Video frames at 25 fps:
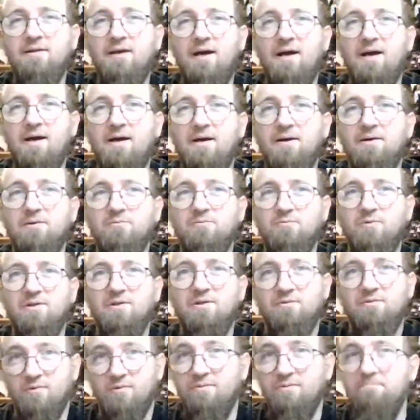
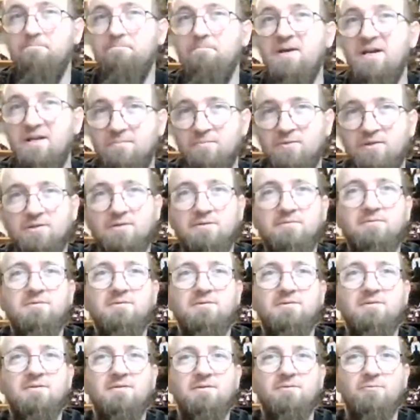well, with minimal
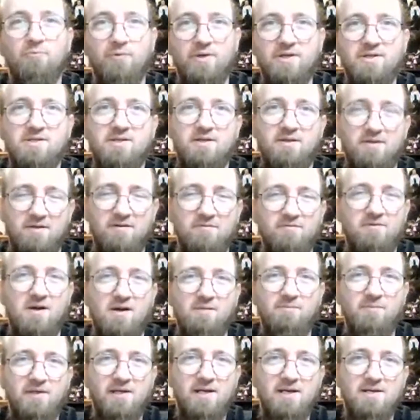risk of
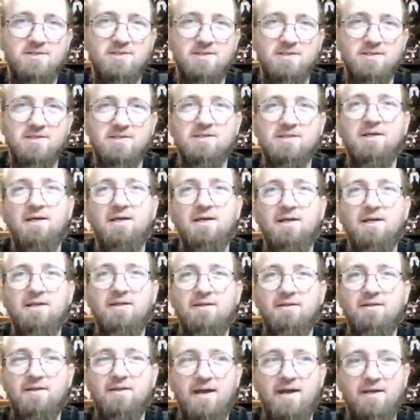complications,
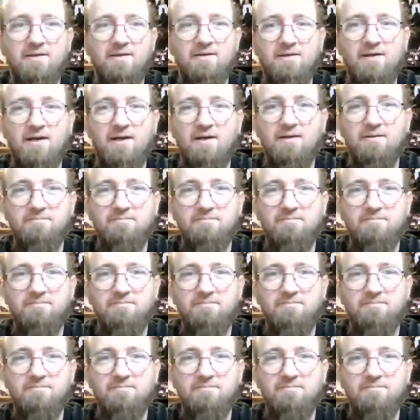then